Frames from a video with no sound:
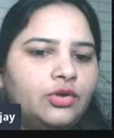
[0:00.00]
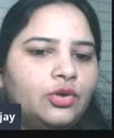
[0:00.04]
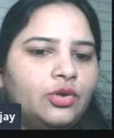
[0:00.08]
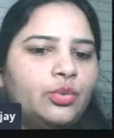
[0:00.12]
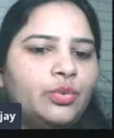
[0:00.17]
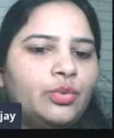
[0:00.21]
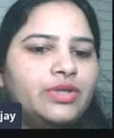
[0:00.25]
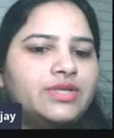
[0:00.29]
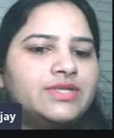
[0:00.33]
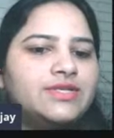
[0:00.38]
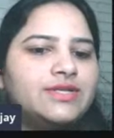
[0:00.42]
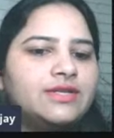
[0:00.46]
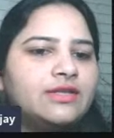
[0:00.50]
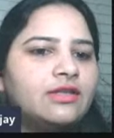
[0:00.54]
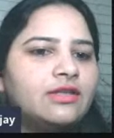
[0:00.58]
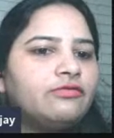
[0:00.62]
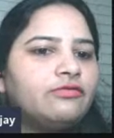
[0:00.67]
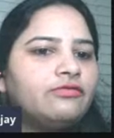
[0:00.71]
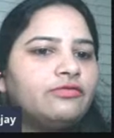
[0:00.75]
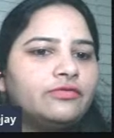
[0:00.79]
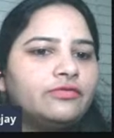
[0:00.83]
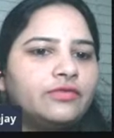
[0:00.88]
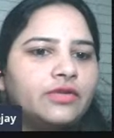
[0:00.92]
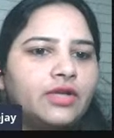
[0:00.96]
You will say
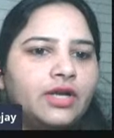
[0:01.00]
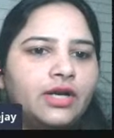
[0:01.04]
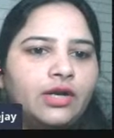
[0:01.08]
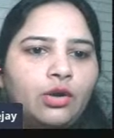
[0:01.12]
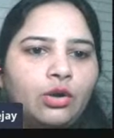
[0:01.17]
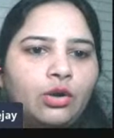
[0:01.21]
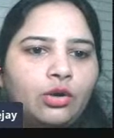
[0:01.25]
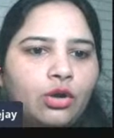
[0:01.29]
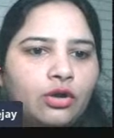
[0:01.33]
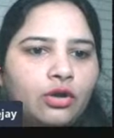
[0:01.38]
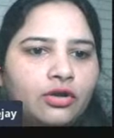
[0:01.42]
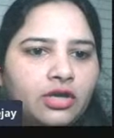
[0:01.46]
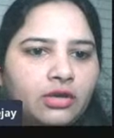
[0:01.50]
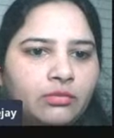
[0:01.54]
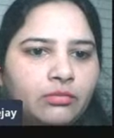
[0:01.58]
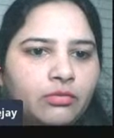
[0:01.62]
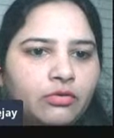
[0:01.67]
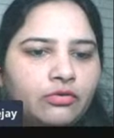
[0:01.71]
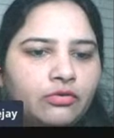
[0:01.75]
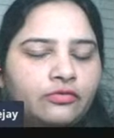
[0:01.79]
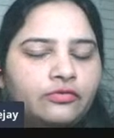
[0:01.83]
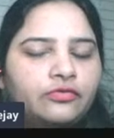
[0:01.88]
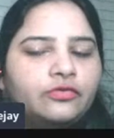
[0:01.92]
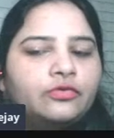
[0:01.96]
that they're not talking
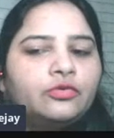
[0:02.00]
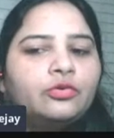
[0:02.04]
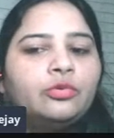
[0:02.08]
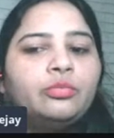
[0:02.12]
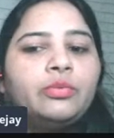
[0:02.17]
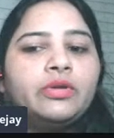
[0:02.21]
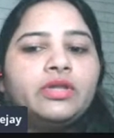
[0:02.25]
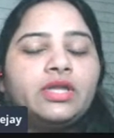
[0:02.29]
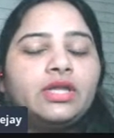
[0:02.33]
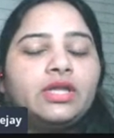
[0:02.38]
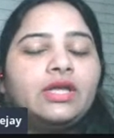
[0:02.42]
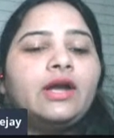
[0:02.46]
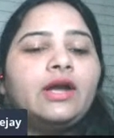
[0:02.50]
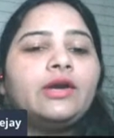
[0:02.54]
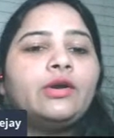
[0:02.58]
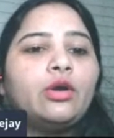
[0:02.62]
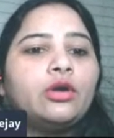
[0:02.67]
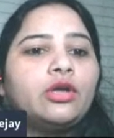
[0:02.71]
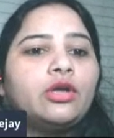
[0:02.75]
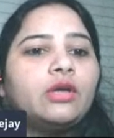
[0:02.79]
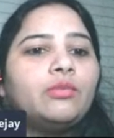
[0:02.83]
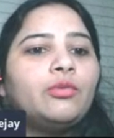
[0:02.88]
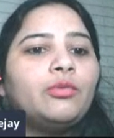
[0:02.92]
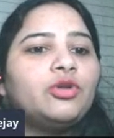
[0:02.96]
about food, but they are
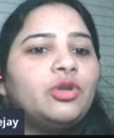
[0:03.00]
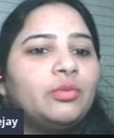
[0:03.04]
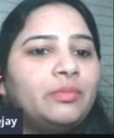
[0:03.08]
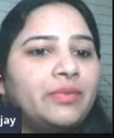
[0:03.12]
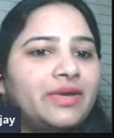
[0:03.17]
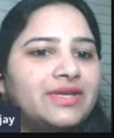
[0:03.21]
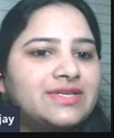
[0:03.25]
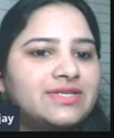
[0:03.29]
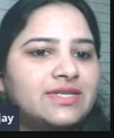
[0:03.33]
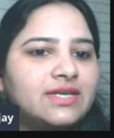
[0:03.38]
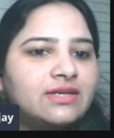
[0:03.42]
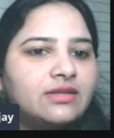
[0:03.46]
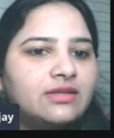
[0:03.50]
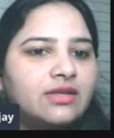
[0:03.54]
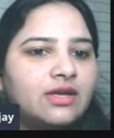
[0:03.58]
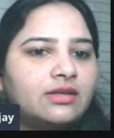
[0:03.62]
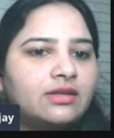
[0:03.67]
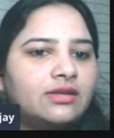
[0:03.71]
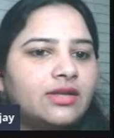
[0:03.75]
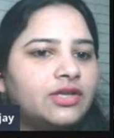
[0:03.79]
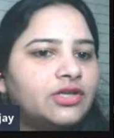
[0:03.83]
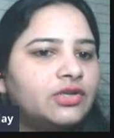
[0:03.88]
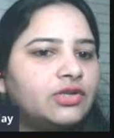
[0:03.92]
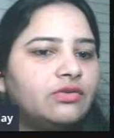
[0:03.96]
talking about the basic
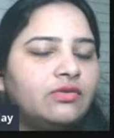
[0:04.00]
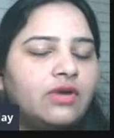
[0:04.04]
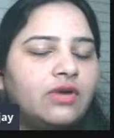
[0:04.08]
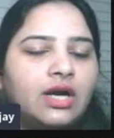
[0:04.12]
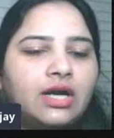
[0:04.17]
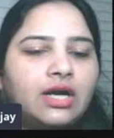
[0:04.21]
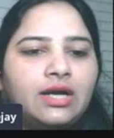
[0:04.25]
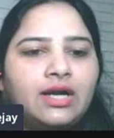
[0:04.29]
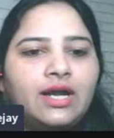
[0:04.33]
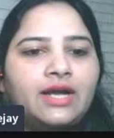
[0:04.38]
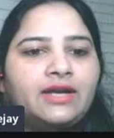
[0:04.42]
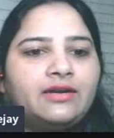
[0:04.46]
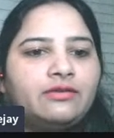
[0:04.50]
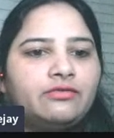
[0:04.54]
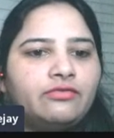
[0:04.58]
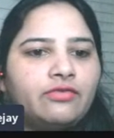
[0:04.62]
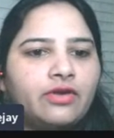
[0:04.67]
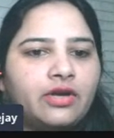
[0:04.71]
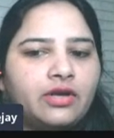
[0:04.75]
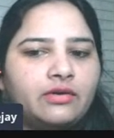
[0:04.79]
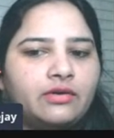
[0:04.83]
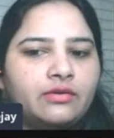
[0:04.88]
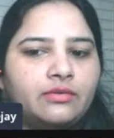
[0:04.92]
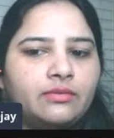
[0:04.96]
thing that you can't light
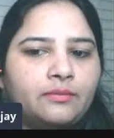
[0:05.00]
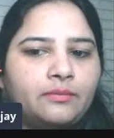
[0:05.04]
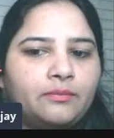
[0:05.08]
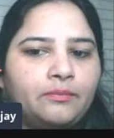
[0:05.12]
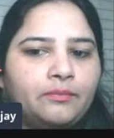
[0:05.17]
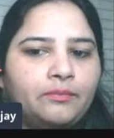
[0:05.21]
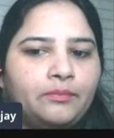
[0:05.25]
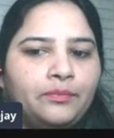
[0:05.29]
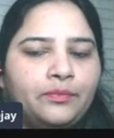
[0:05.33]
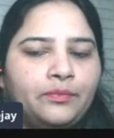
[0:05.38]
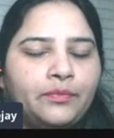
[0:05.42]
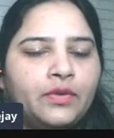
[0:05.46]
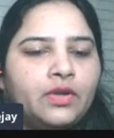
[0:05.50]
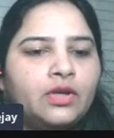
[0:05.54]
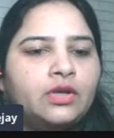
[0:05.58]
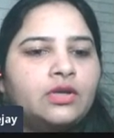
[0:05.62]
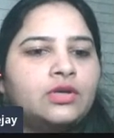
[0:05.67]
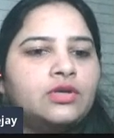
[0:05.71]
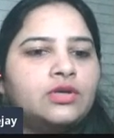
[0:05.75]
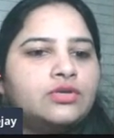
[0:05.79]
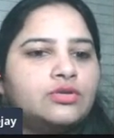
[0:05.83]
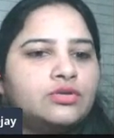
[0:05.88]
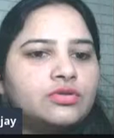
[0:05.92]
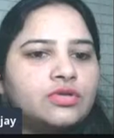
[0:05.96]
fire.
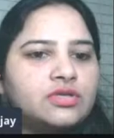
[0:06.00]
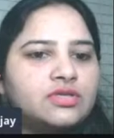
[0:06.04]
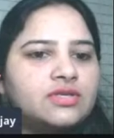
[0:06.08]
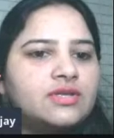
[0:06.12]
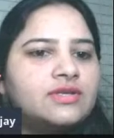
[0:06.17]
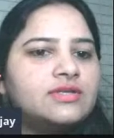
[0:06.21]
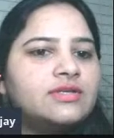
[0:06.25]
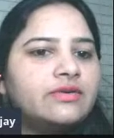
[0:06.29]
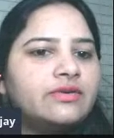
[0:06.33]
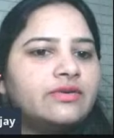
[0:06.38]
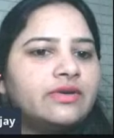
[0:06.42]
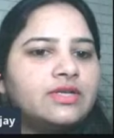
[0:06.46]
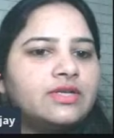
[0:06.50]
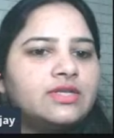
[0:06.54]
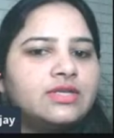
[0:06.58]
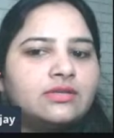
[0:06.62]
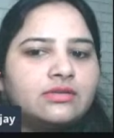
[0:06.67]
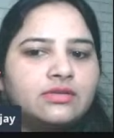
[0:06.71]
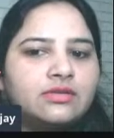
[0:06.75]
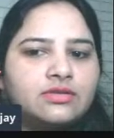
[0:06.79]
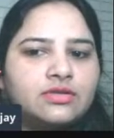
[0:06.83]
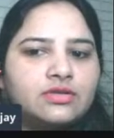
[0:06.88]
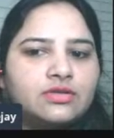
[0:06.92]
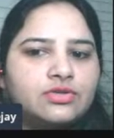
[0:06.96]
So this is the
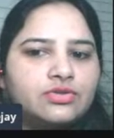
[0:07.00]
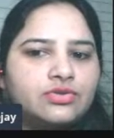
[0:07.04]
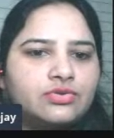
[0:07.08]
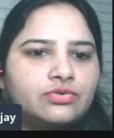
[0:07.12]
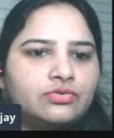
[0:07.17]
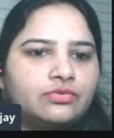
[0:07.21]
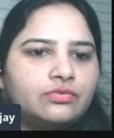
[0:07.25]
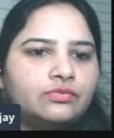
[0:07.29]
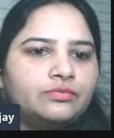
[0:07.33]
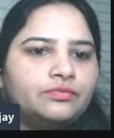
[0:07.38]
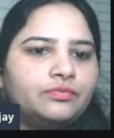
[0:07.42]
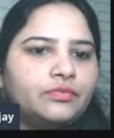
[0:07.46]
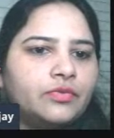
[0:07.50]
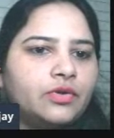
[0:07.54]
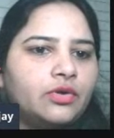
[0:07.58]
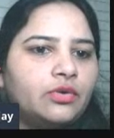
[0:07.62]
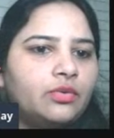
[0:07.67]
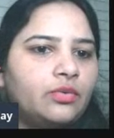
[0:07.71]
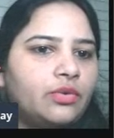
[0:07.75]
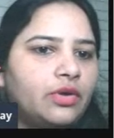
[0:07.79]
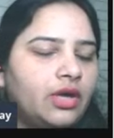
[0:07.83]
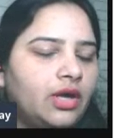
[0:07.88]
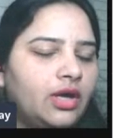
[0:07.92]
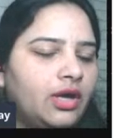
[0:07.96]
reason this is true.
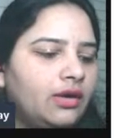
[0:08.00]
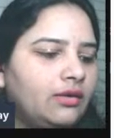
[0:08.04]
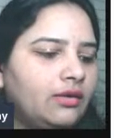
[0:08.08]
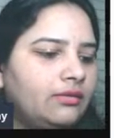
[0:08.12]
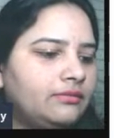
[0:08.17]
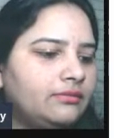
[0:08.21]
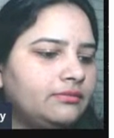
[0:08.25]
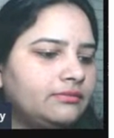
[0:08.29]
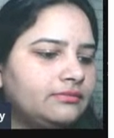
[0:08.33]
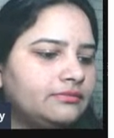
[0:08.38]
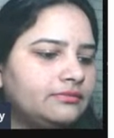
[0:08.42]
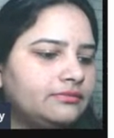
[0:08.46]
Okay.